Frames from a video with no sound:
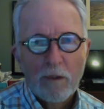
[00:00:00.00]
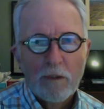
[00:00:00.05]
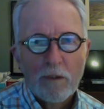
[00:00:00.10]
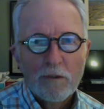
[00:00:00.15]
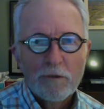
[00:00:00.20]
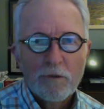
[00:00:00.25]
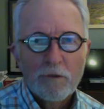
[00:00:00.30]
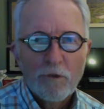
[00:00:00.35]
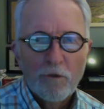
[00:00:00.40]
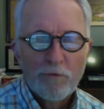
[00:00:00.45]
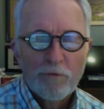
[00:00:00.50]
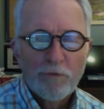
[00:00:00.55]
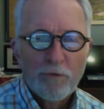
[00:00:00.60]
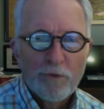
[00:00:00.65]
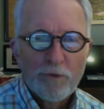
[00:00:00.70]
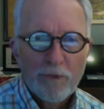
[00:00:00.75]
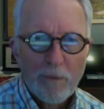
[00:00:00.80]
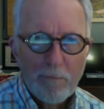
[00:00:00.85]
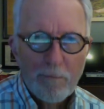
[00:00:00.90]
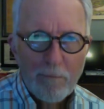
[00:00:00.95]
So if you're
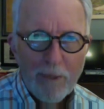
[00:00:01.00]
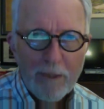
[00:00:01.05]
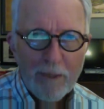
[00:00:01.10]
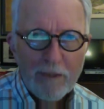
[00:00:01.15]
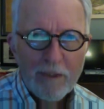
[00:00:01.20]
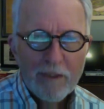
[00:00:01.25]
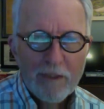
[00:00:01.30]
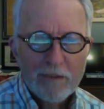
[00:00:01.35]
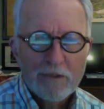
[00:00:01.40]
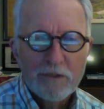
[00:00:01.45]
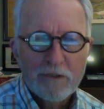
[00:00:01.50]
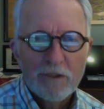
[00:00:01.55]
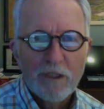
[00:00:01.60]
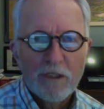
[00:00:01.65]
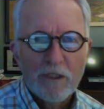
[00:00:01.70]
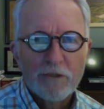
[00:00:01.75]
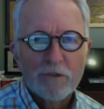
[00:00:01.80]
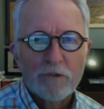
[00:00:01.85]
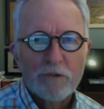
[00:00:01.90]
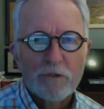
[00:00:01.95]
in the Monday
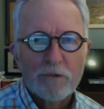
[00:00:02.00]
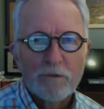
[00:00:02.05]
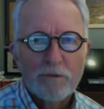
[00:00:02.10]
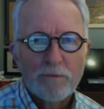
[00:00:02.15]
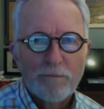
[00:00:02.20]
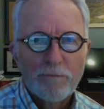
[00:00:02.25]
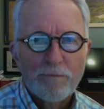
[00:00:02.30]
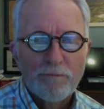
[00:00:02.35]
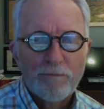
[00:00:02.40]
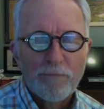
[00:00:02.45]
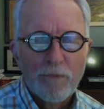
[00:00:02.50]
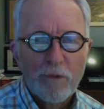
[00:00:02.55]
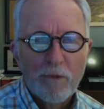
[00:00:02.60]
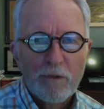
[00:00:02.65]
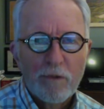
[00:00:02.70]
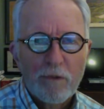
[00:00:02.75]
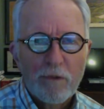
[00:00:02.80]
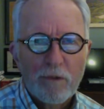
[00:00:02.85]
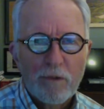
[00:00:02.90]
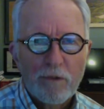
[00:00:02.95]
section,
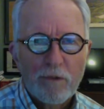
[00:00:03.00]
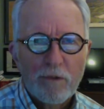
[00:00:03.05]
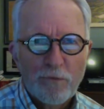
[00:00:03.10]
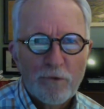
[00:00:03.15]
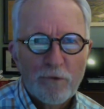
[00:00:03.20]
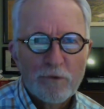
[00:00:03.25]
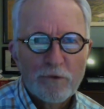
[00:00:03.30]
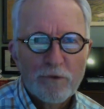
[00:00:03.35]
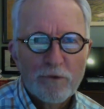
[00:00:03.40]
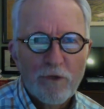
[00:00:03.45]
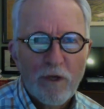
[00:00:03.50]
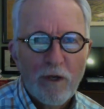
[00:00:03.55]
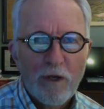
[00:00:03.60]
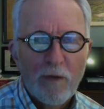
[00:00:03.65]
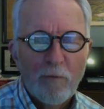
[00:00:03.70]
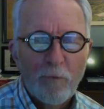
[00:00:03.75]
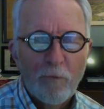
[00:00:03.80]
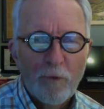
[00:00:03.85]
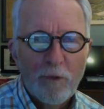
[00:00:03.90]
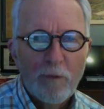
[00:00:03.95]
the first
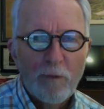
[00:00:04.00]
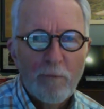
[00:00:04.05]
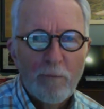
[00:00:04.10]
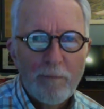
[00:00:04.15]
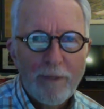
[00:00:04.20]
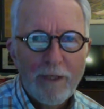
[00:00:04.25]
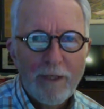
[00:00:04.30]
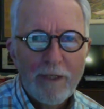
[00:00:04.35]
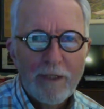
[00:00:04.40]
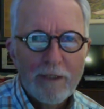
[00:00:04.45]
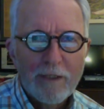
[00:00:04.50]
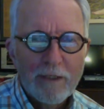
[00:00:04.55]
time we'll meet